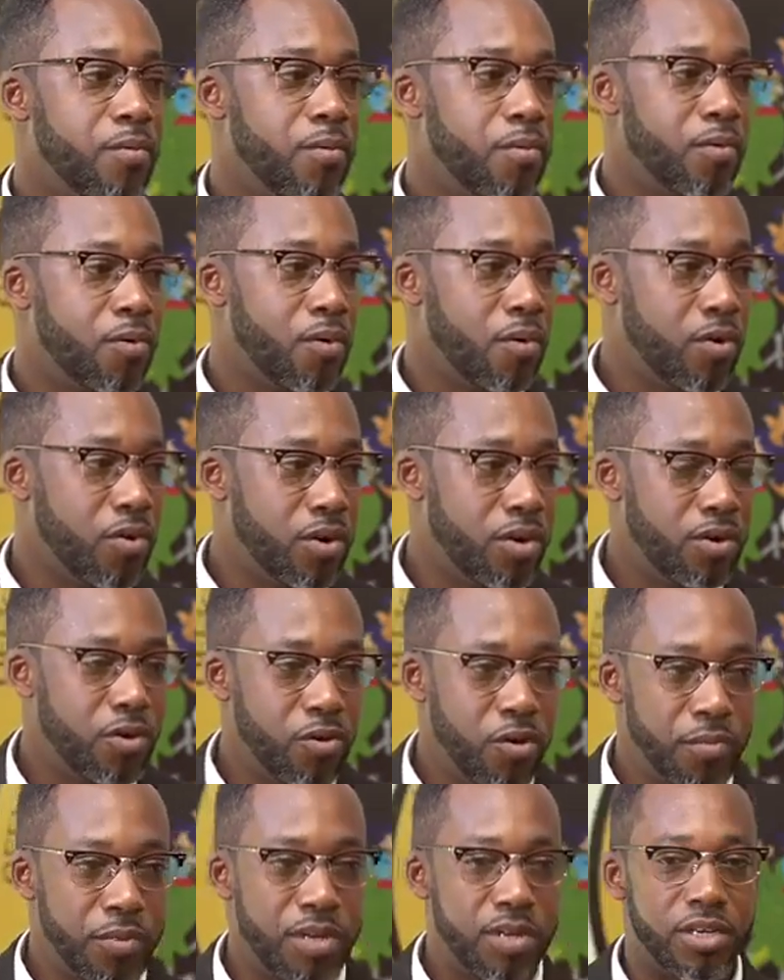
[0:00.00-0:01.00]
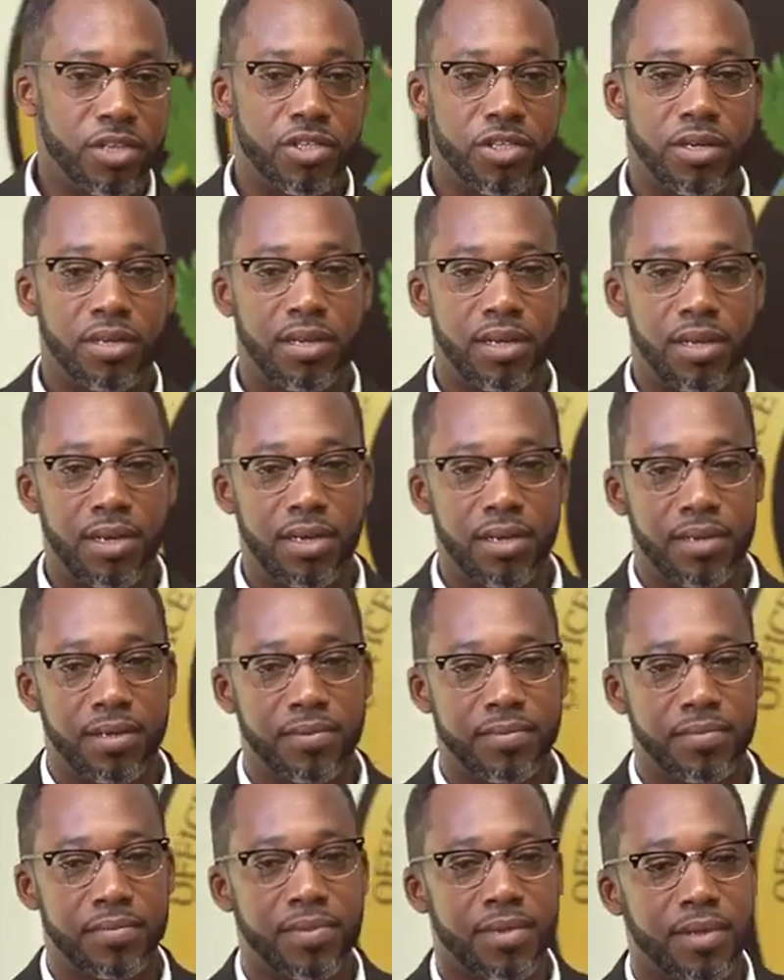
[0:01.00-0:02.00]
On nomination day,
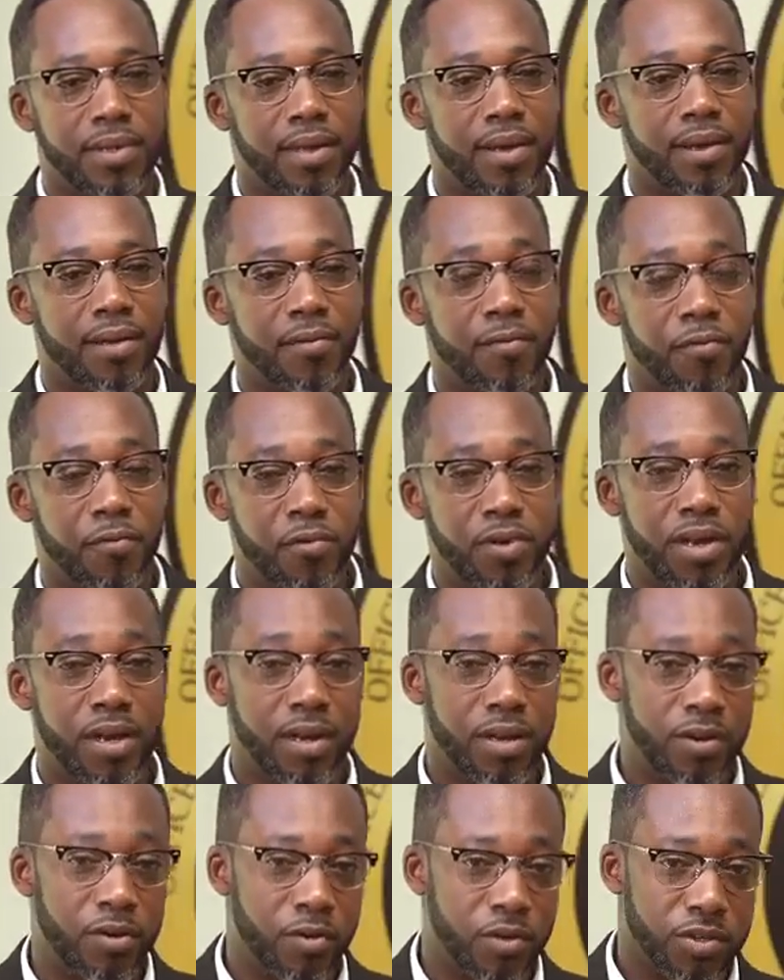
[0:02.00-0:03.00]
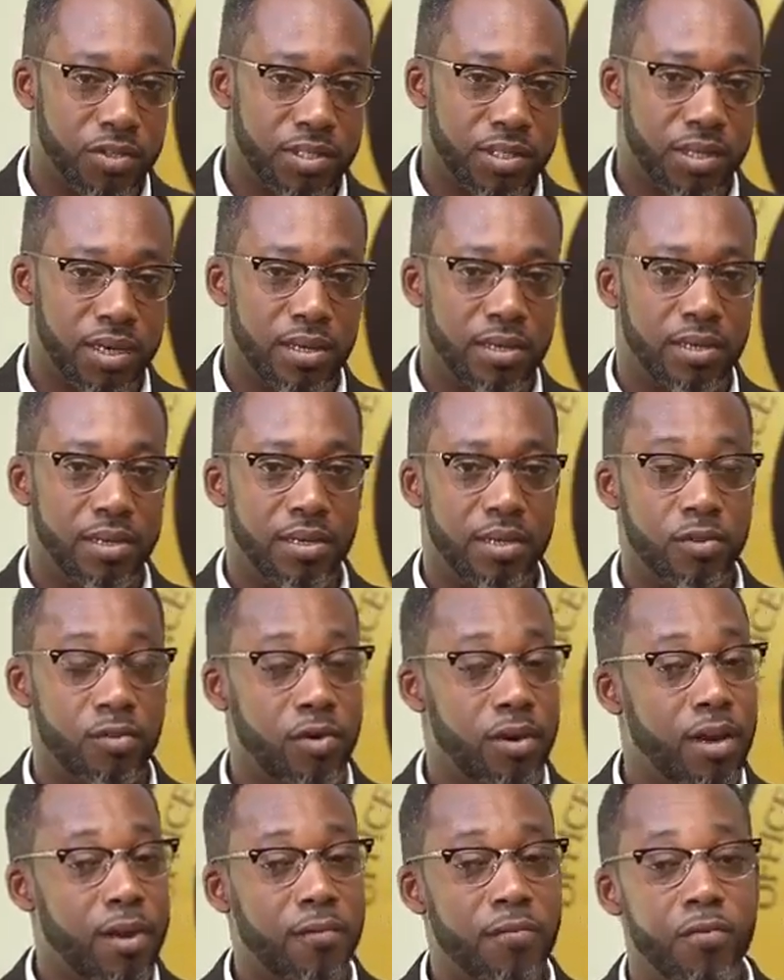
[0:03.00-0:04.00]
every endorsed candidate or
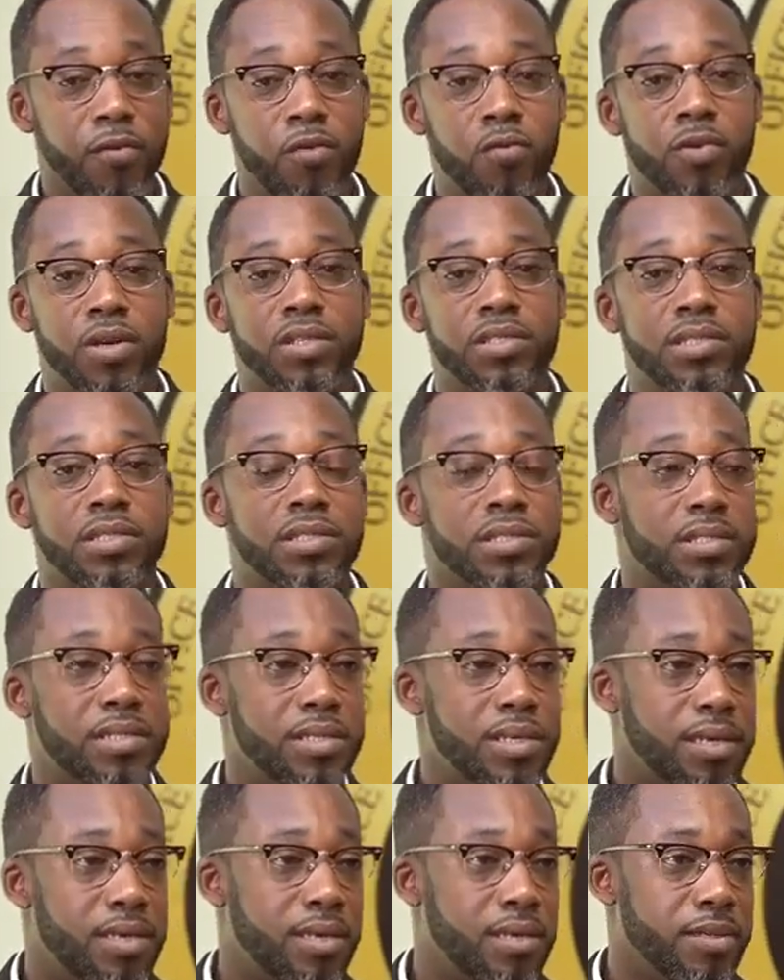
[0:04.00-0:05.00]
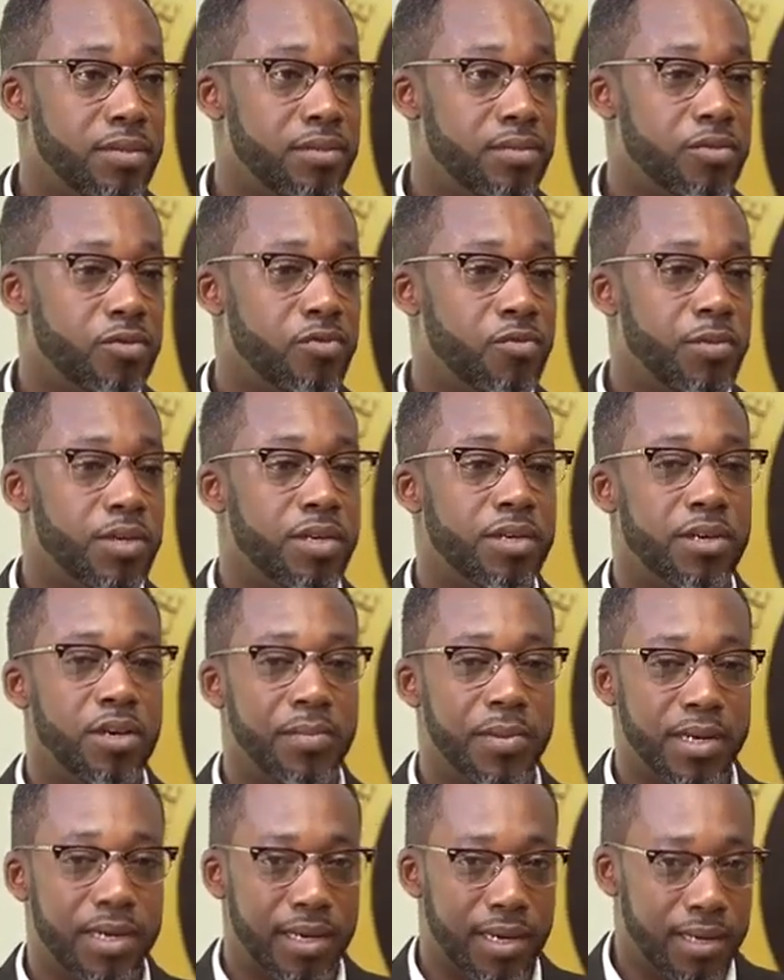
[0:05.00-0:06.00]
everyone seeking to become
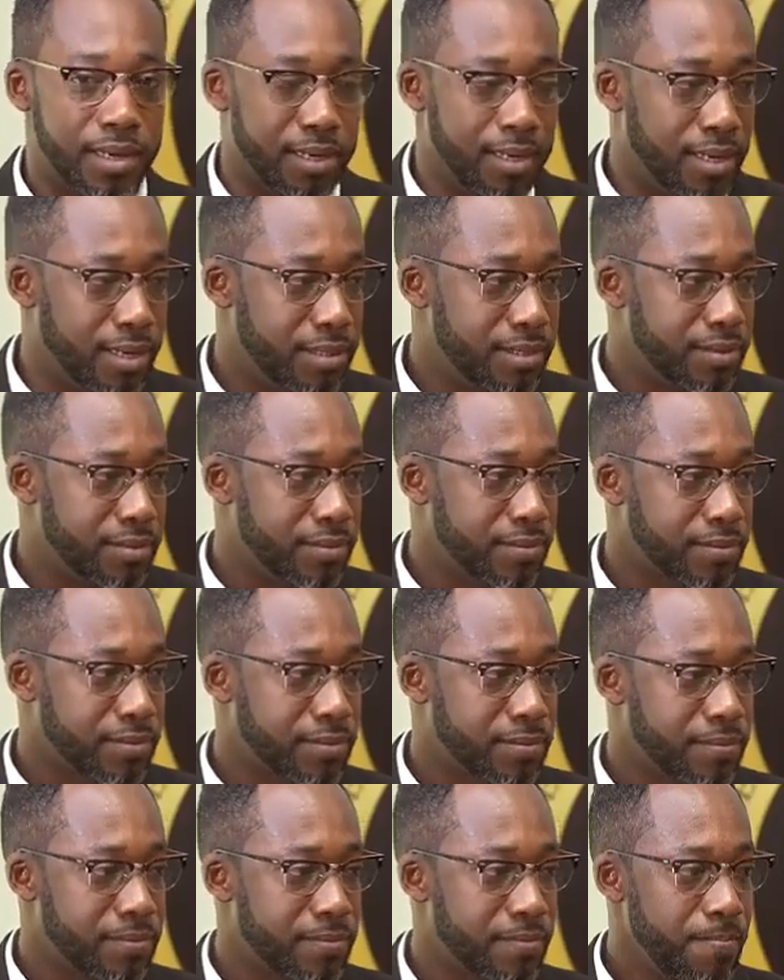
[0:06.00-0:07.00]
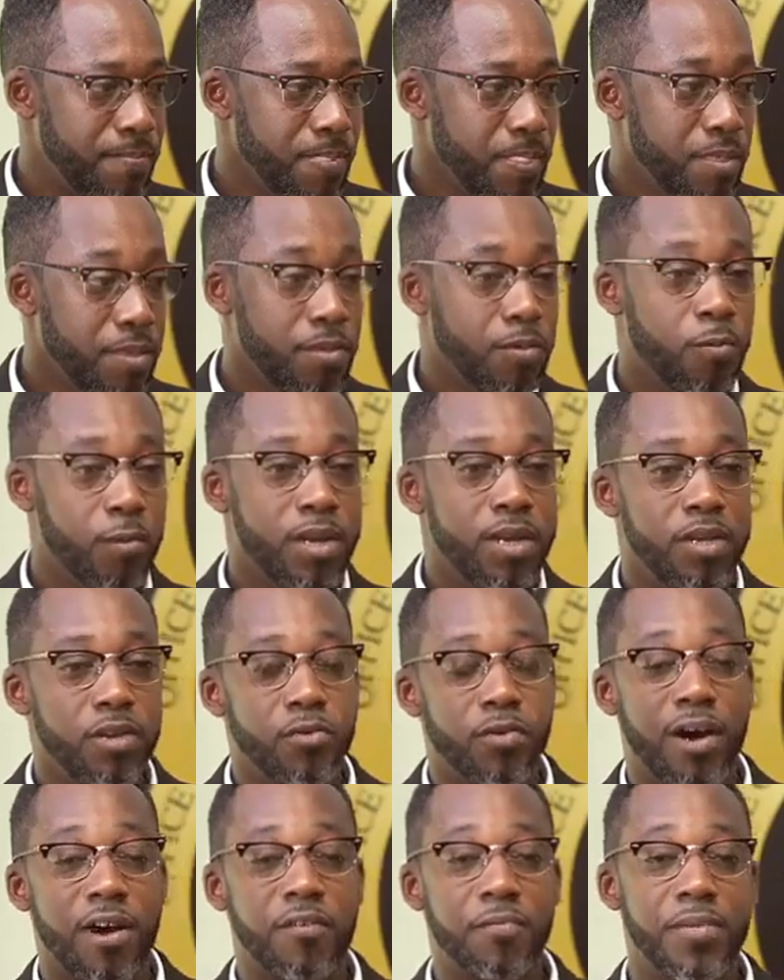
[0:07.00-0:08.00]
a candidate, whether you
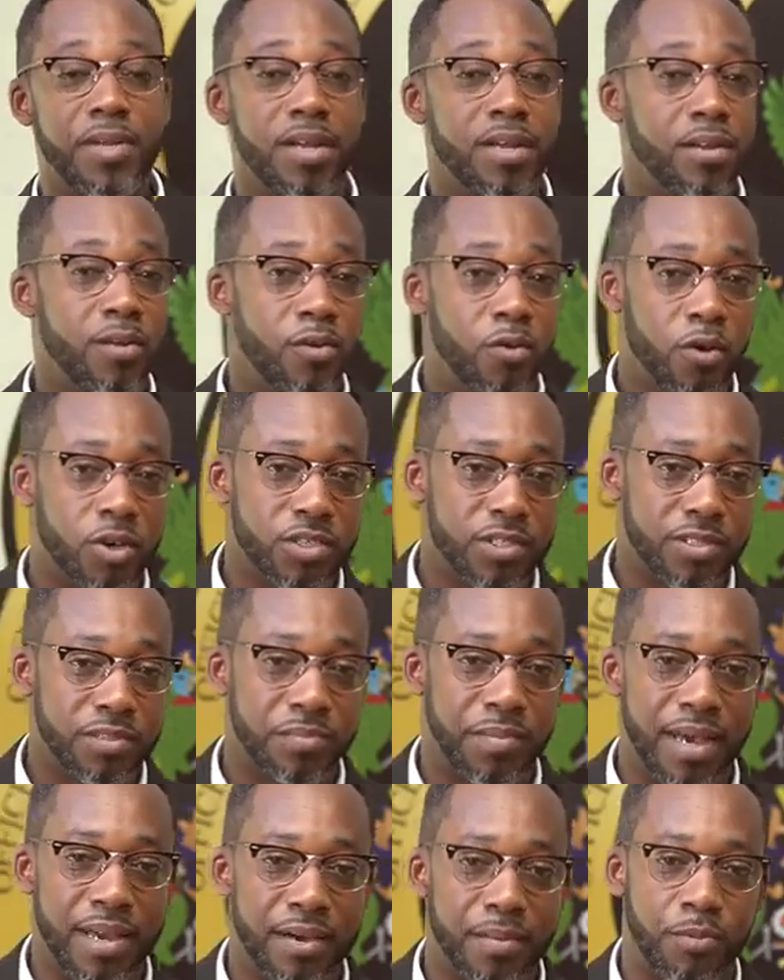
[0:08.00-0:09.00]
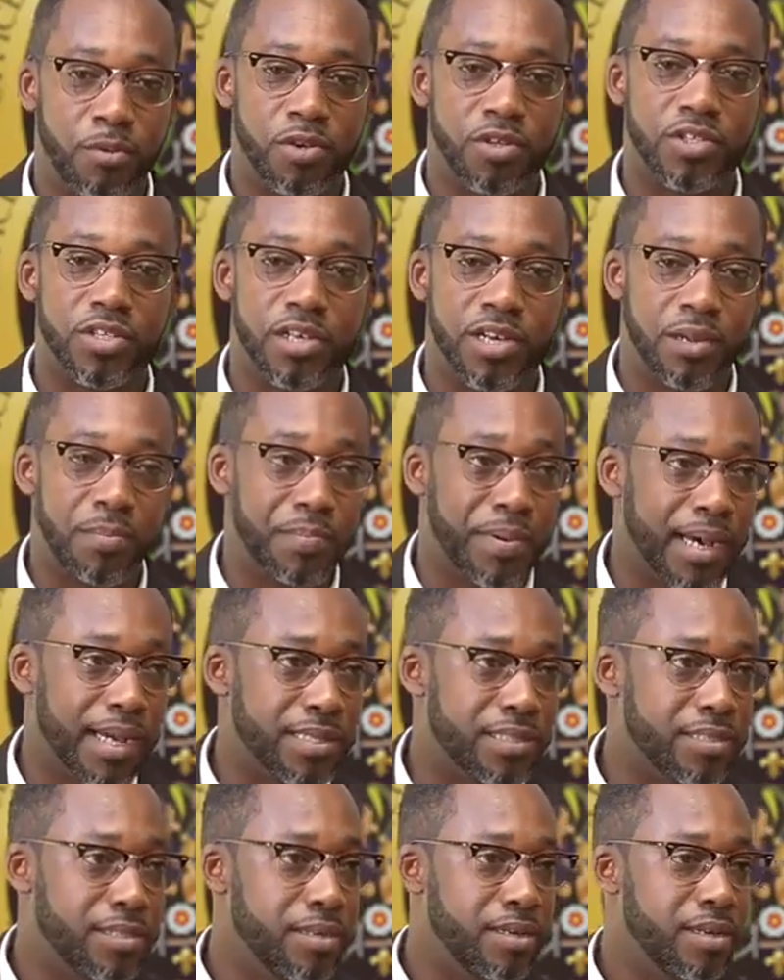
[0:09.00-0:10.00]
have been endorsed by a political
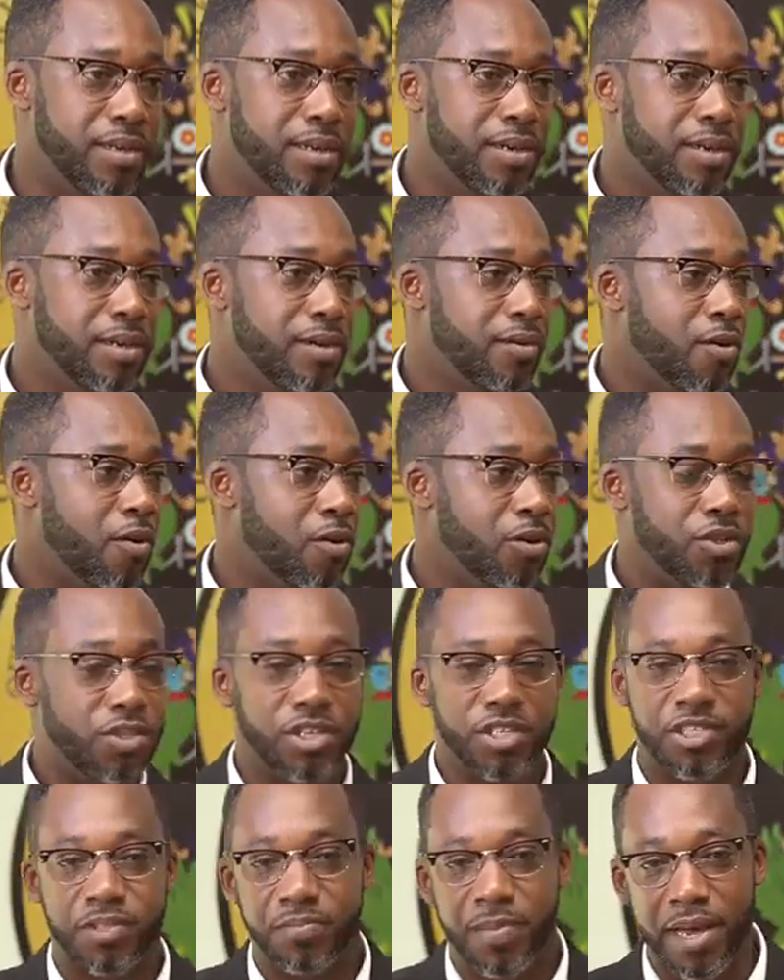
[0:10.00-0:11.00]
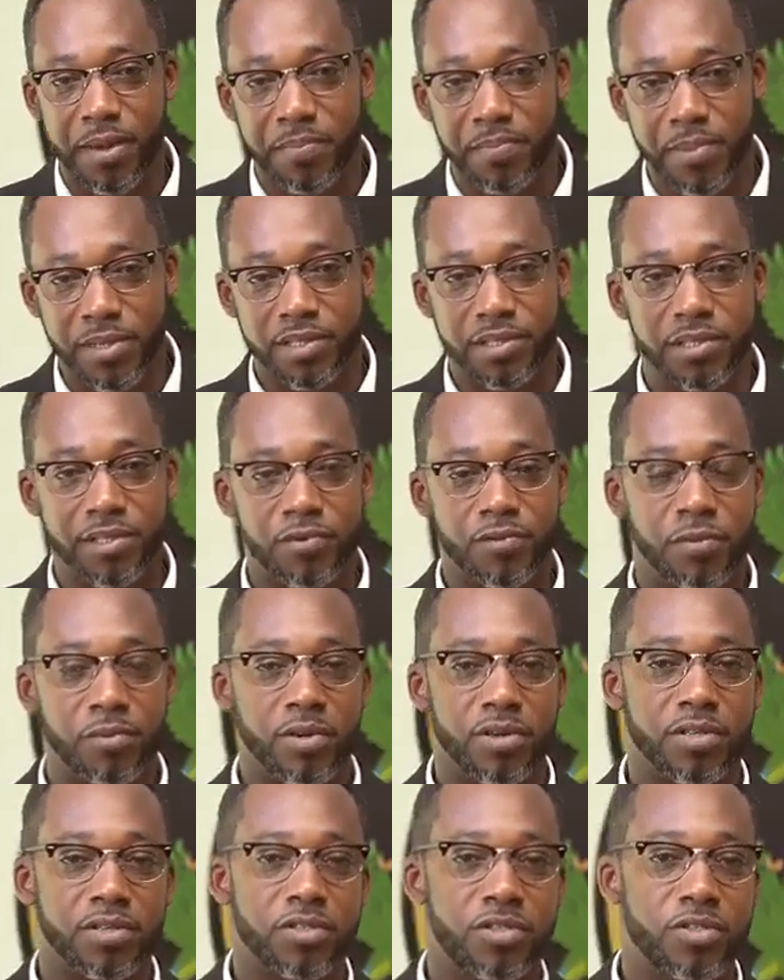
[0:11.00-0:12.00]
party or just by persons from
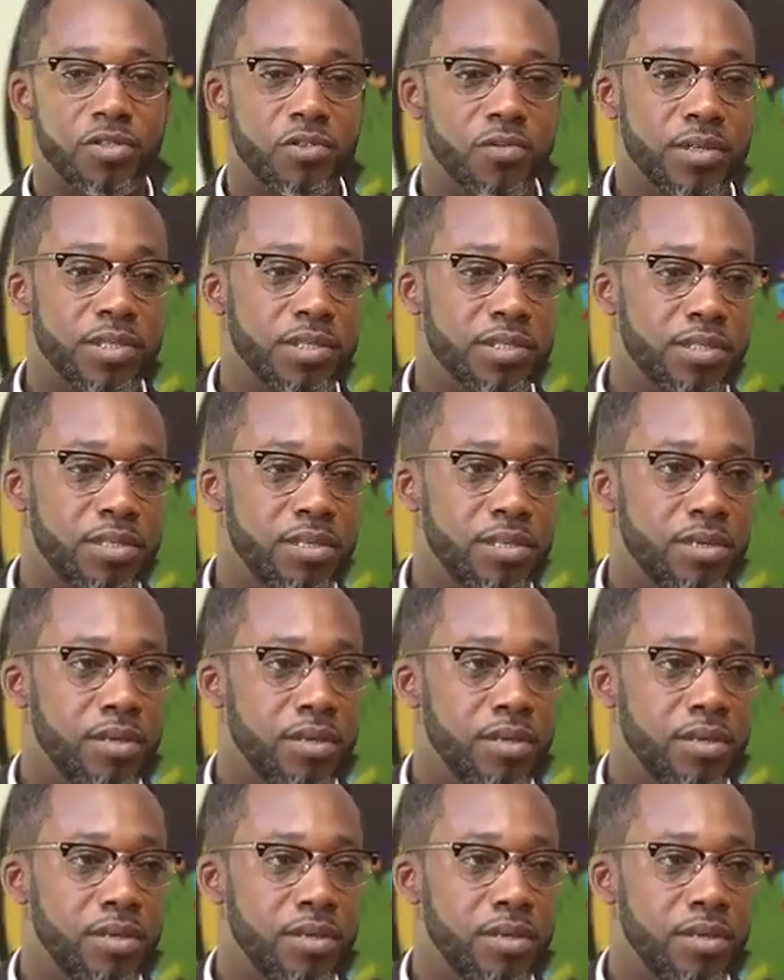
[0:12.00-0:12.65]
your constituency,